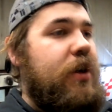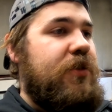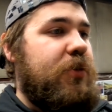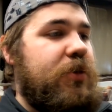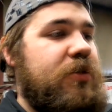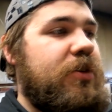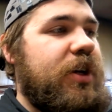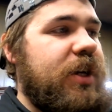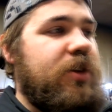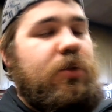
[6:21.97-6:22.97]
And so we're just going
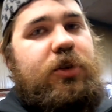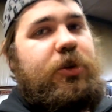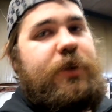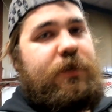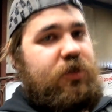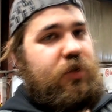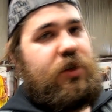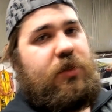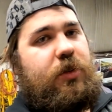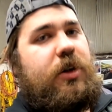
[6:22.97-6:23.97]
to kind of do a little bit of a
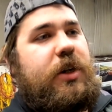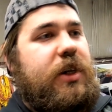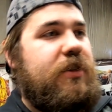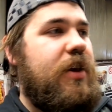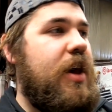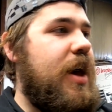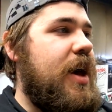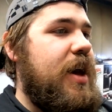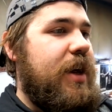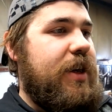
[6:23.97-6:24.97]
street tune on it
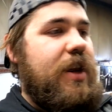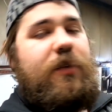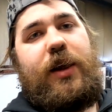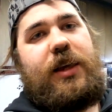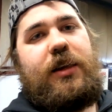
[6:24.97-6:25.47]
and get it ready.